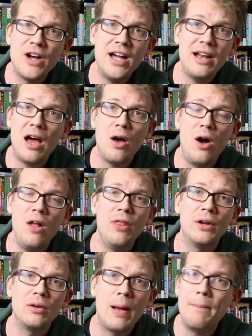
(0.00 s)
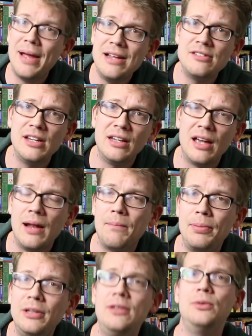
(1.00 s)
find out all the amazing
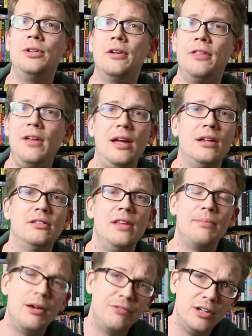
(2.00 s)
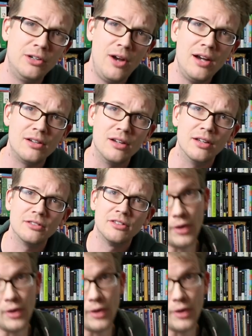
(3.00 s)
and peculiar things that my friend Craig does.